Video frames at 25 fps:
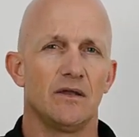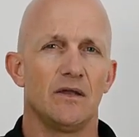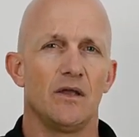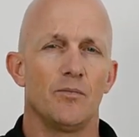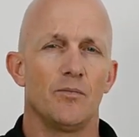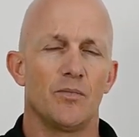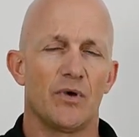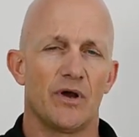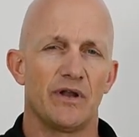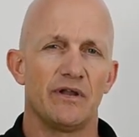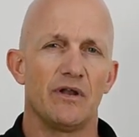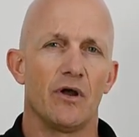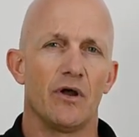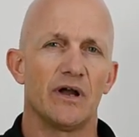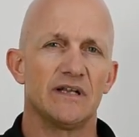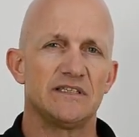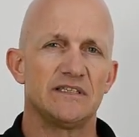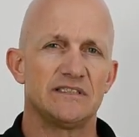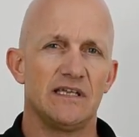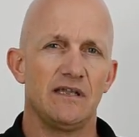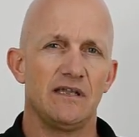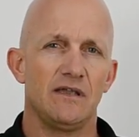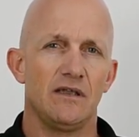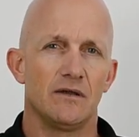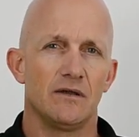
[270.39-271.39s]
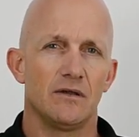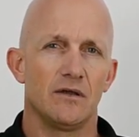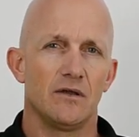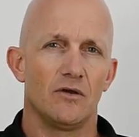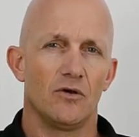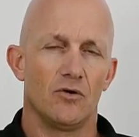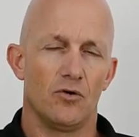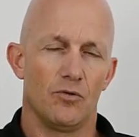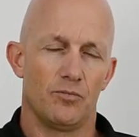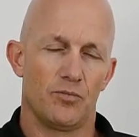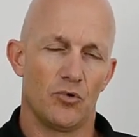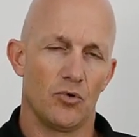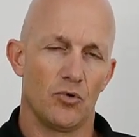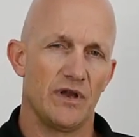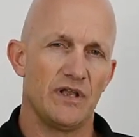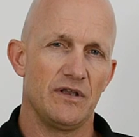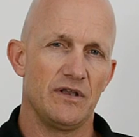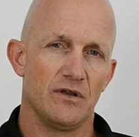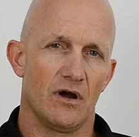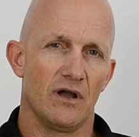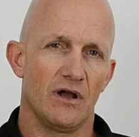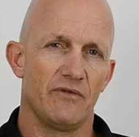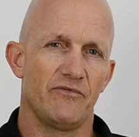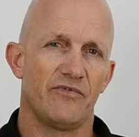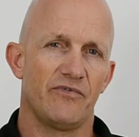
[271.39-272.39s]
by 90 or
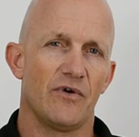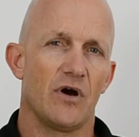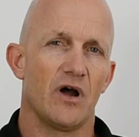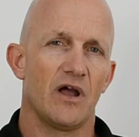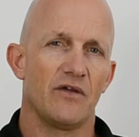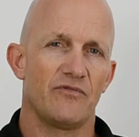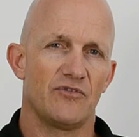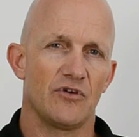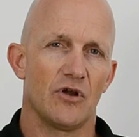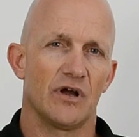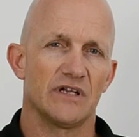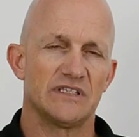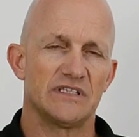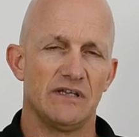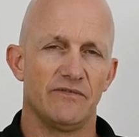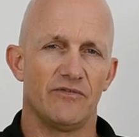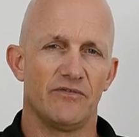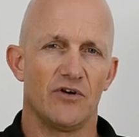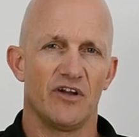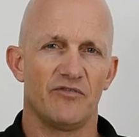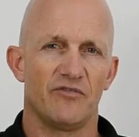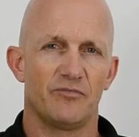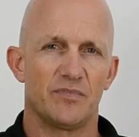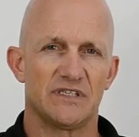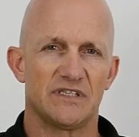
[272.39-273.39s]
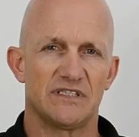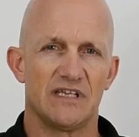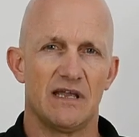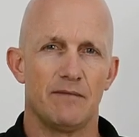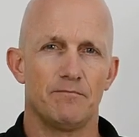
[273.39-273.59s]
0.95, 95%.